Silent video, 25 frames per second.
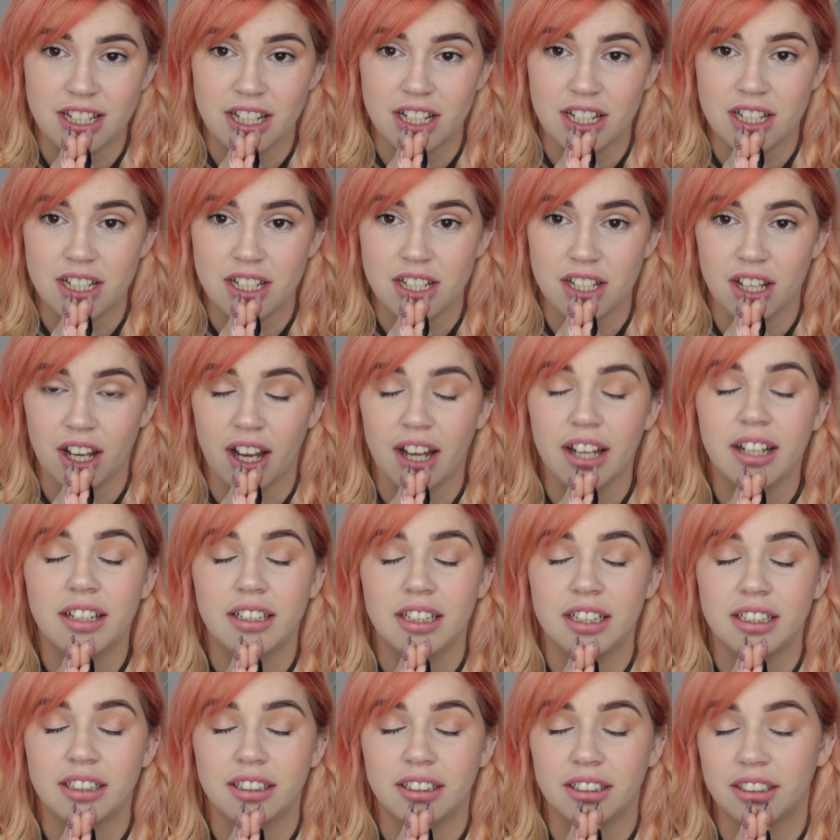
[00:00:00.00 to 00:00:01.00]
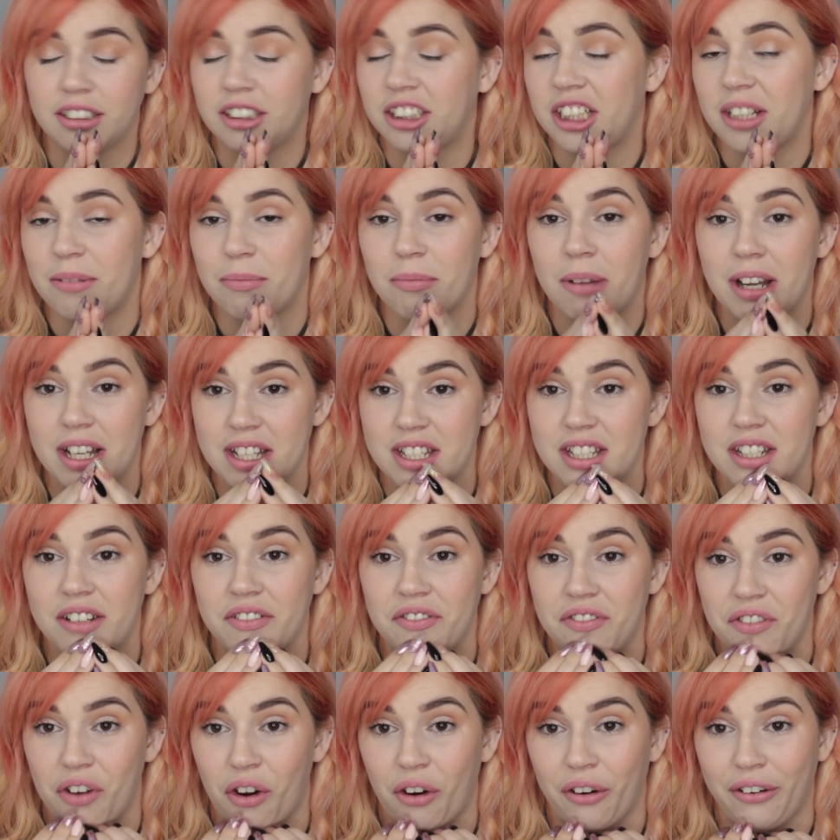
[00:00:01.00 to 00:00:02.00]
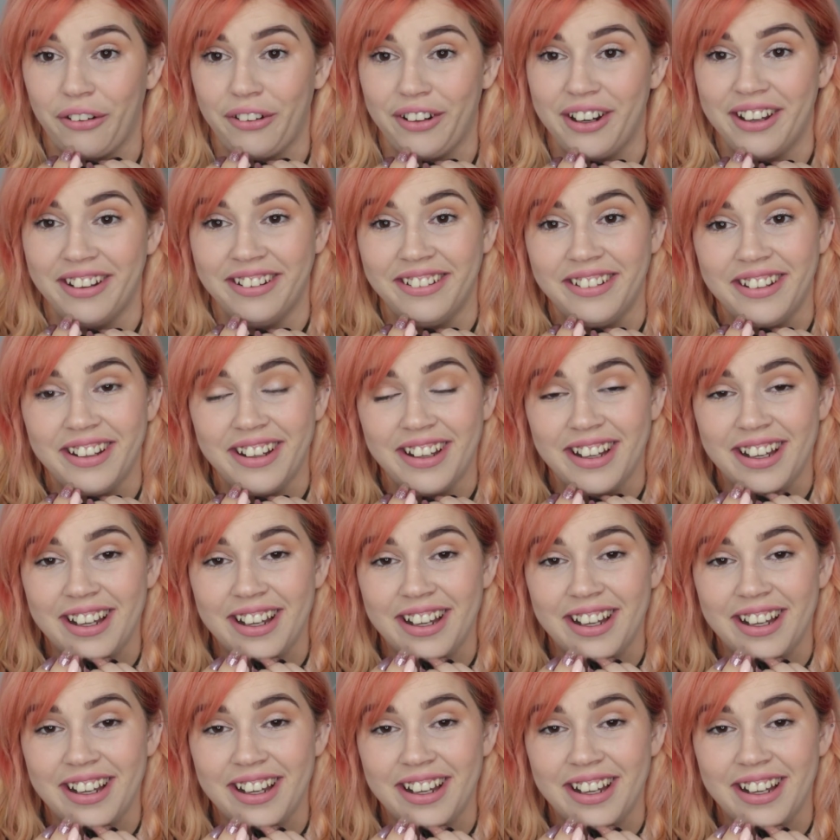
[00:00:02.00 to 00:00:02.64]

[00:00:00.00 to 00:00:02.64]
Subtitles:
she's just like, she must have known.